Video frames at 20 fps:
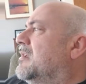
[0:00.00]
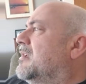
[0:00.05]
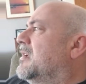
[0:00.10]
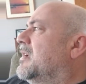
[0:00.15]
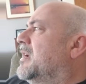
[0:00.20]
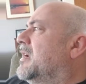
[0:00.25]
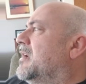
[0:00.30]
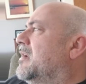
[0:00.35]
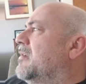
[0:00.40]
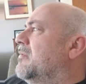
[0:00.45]

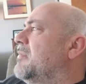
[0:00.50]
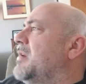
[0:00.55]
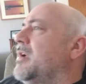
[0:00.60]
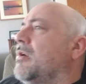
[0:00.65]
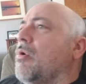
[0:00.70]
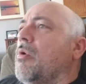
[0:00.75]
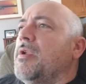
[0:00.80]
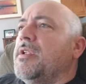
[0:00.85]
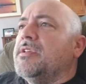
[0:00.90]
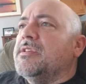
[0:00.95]
My
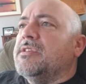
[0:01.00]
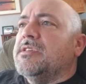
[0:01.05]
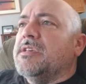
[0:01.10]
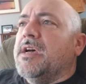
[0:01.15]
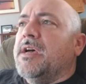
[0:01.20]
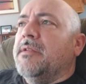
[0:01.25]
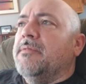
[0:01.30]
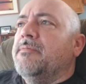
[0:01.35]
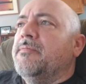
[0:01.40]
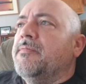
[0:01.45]
oldest
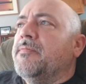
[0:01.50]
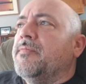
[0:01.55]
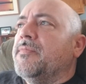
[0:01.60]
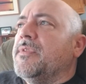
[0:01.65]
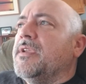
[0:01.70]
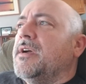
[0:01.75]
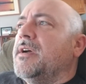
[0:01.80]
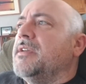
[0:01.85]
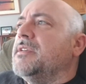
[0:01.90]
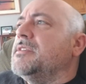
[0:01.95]
son,
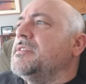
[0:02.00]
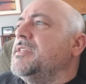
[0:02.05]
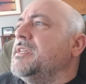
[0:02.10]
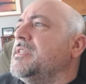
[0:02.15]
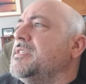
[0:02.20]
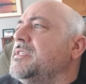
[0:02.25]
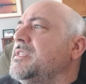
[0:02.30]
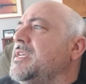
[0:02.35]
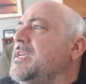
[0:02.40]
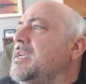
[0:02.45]

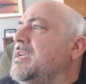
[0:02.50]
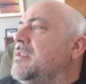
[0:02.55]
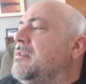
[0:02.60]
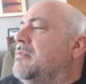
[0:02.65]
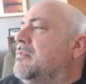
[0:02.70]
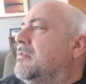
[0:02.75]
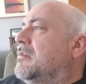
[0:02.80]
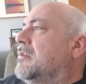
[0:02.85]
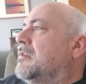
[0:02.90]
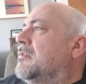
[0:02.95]

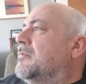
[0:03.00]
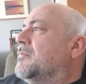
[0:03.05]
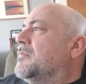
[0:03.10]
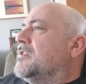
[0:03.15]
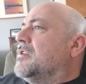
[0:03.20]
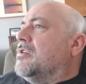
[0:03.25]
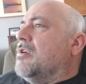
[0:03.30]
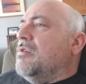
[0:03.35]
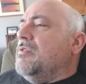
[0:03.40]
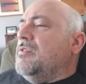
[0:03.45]
16,
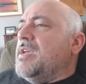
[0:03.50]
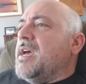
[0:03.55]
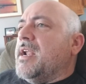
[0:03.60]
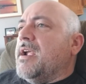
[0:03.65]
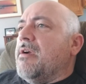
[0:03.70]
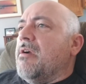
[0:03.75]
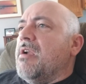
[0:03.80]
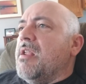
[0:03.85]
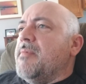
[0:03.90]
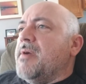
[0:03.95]
it's like, oh, Dad,
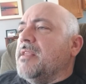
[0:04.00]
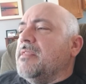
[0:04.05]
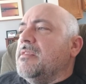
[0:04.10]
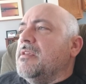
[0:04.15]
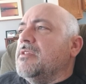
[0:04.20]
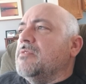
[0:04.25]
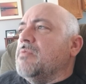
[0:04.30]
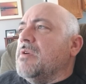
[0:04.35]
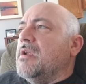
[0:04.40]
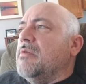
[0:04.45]
I heard about
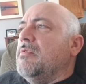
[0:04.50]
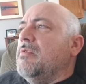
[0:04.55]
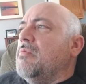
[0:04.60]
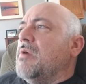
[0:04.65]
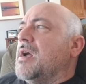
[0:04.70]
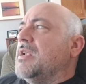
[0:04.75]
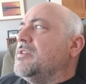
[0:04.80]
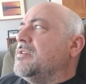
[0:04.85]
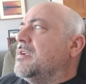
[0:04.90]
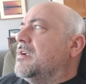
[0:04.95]
this. Why don't we
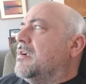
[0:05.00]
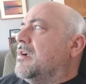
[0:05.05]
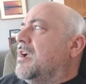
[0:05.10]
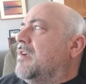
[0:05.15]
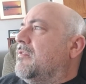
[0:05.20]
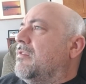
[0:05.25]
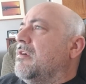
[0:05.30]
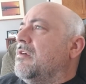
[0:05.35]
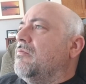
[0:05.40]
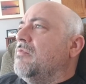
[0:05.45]
watch it?
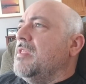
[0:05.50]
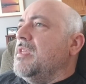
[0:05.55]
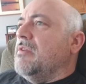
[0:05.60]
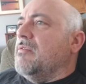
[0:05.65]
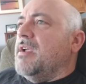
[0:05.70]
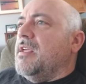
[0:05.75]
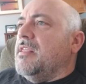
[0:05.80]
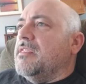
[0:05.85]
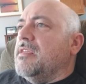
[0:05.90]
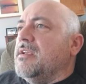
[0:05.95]
I've heard really
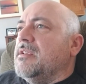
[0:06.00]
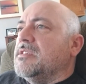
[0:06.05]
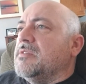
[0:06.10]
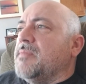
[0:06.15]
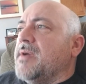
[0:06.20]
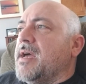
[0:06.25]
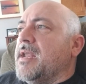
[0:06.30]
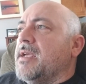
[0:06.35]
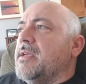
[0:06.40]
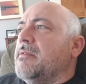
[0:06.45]
great things
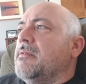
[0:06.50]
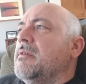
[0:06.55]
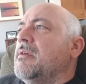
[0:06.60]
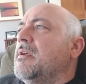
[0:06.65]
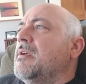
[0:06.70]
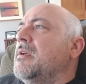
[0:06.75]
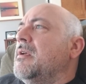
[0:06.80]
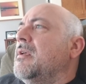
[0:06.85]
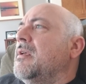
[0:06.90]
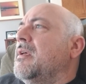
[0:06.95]
about it.
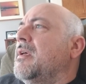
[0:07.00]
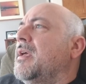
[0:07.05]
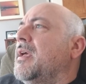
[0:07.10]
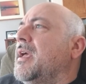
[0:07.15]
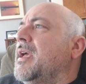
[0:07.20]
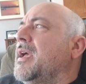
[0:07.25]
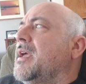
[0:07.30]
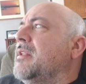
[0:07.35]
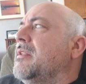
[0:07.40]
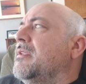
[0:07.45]

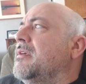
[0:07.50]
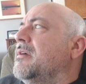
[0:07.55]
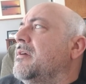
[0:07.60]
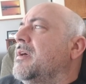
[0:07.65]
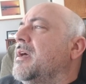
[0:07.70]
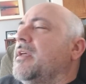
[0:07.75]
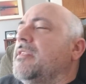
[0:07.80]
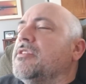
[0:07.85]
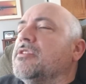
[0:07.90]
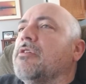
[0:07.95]
And
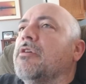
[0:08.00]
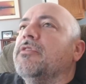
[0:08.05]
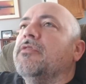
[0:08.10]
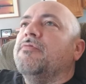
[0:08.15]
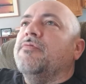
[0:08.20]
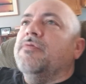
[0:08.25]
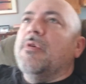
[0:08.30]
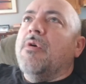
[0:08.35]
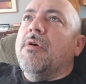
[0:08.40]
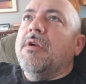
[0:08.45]
it's called The
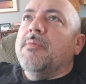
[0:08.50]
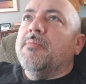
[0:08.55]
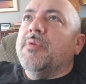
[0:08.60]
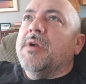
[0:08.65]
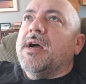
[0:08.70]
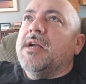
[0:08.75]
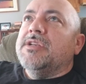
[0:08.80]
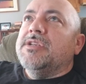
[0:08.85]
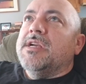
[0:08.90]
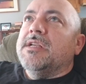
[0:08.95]
Florida
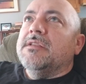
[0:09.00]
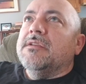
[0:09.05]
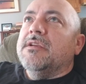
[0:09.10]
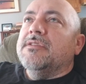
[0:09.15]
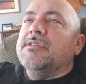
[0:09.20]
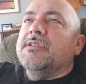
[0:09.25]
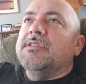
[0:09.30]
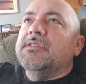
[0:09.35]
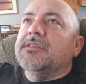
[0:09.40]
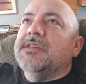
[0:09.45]
Project
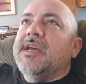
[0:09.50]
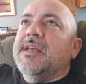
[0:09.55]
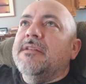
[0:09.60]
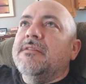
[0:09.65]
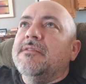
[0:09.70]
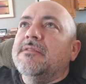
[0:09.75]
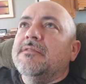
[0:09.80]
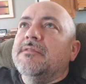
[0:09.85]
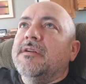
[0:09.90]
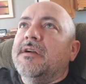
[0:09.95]
because it's
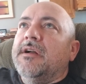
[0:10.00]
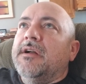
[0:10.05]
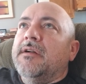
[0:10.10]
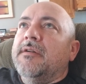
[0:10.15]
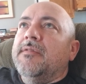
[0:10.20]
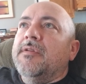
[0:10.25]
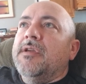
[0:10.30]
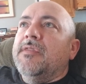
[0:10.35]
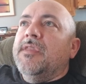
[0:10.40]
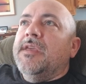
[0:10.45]
set
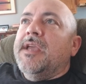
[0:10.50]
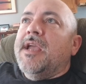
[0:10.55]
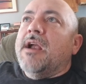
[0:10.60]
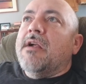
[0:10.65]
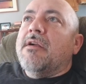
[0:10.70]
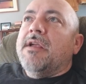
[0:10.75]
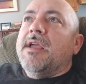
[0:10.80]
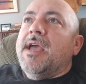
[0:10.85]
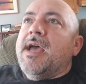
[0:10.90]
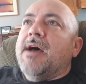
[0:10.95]
in the
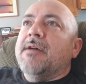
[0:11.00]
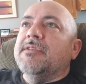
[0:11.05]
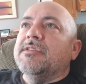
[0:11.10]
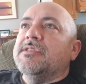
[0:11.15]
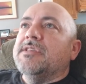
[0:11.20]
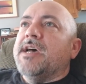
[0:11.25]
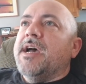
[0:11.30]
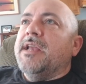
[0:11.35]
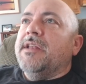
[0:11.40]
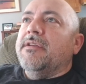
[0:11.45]
area
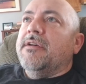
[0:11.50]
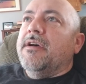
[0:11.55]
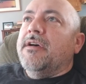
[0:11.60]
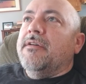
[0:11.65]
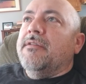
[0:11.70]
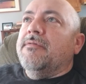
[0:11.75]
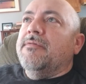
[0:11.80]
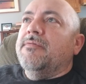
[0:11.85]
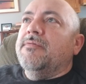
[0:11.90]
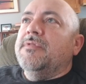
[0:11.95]
outside
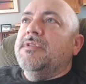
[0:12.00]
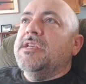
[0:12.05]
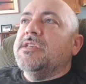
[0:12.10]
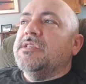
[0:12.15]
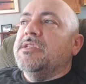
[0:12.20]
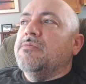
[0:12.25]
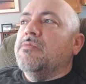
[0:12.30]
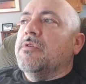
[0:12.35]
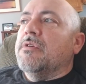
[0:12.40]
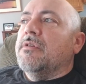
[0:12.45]
of
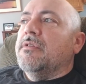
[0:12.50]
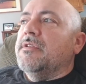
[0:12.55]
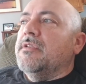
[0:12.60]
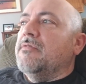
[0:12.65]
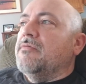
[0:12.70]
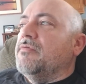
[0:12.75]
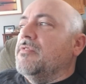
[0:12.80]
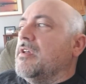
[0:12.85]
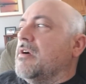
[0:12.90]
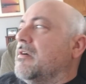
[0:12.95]
Disney World
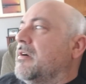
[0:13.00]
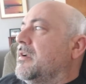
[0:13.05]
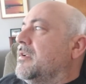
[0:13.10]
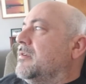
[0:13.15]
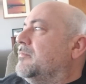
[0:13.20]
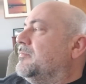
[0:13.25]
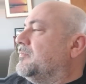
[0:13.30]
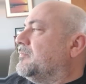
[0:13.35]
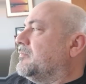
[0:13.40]
in Florida.